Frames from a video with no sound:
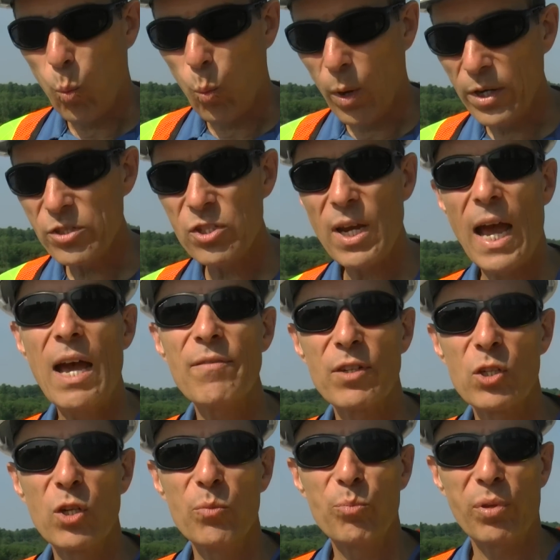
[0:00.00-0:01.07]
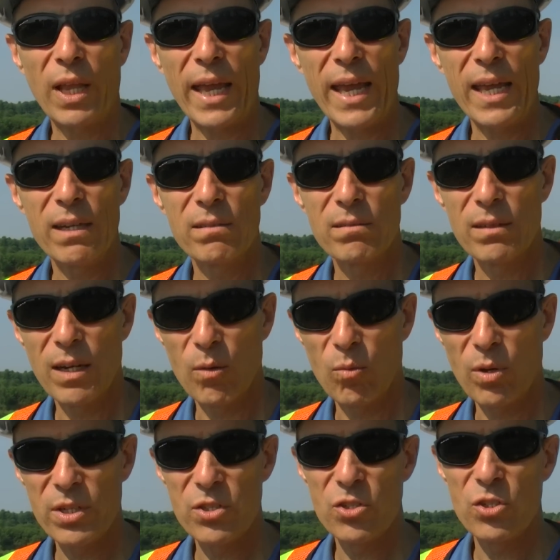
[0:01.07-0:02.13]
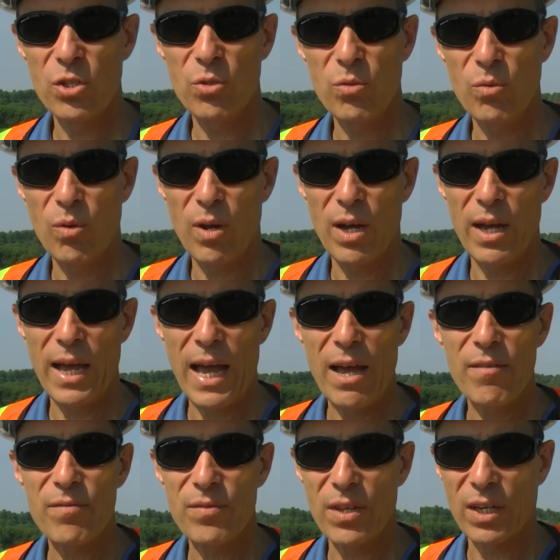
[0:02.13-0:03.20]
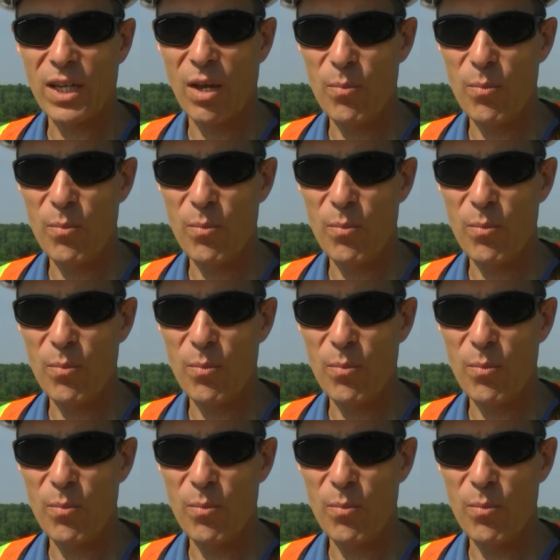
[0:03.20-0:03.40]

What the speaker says: once you have a good plan, once you have the